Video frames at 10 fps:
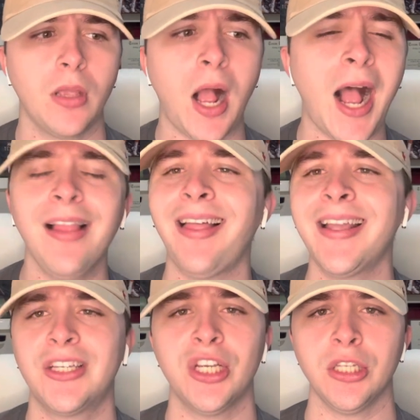I
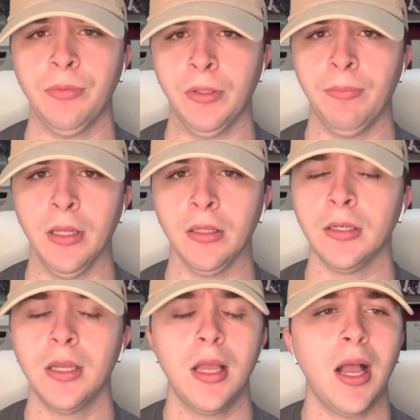like Chance McMillan.
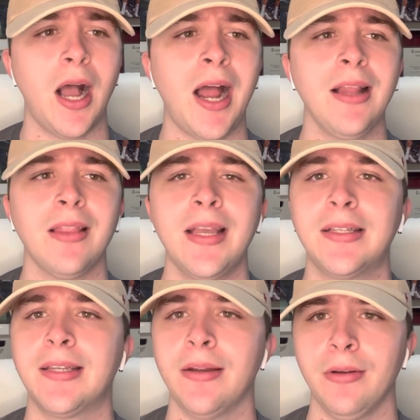I
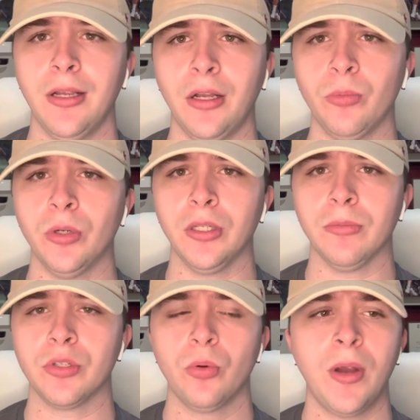like Darian
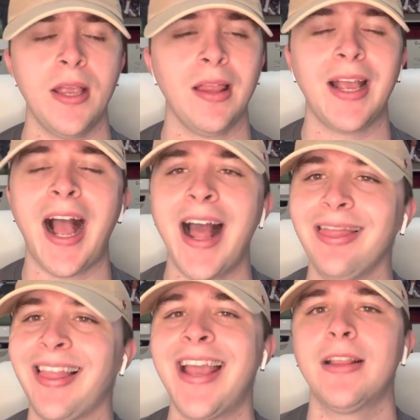Williams, right? Like I
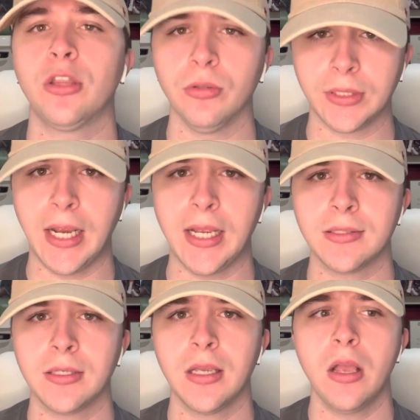like those
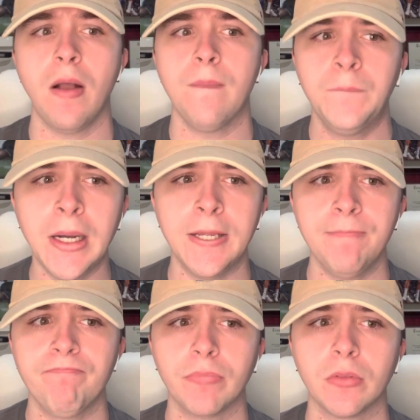guys.
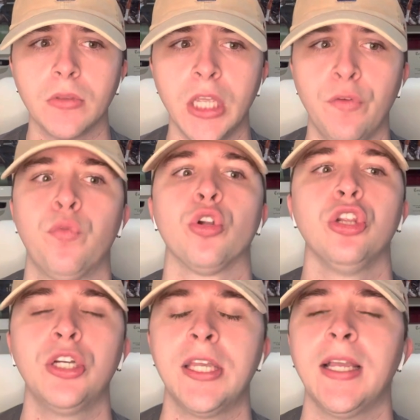But if we're
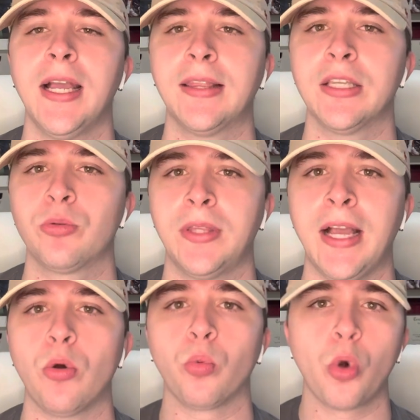looking at this
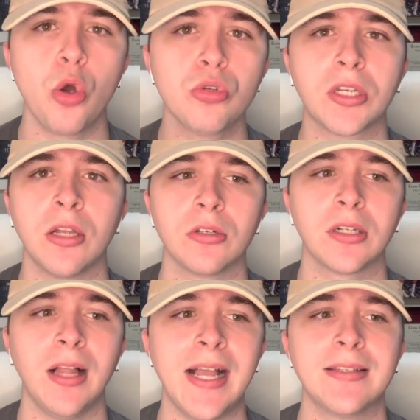without rose colored
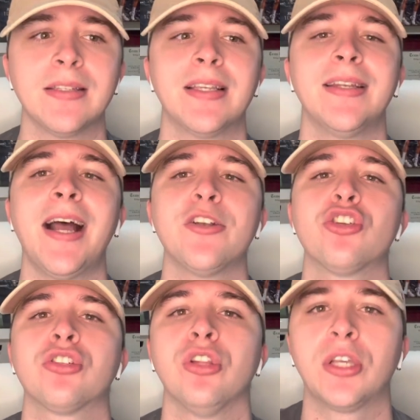glasses and not
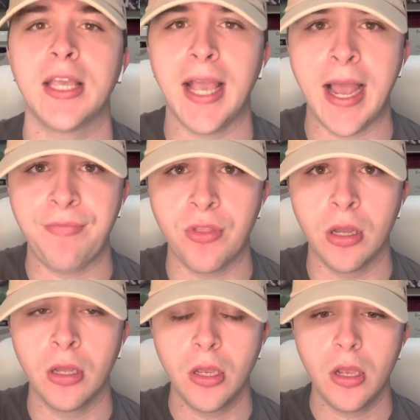just looking at
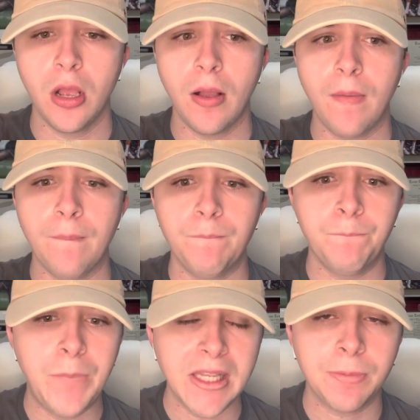the
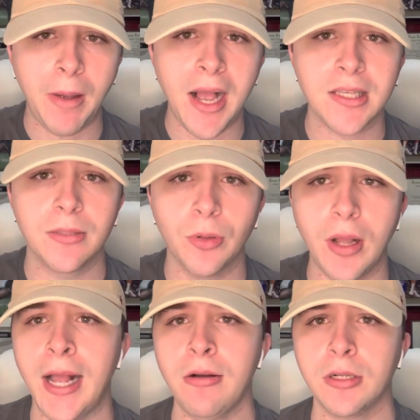best
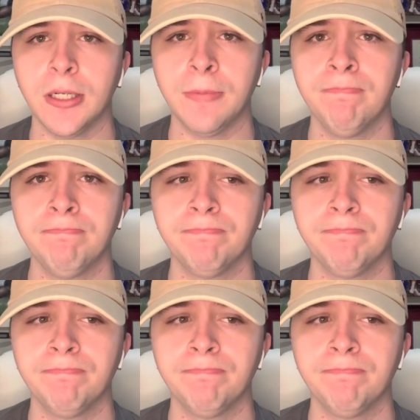possible outcome,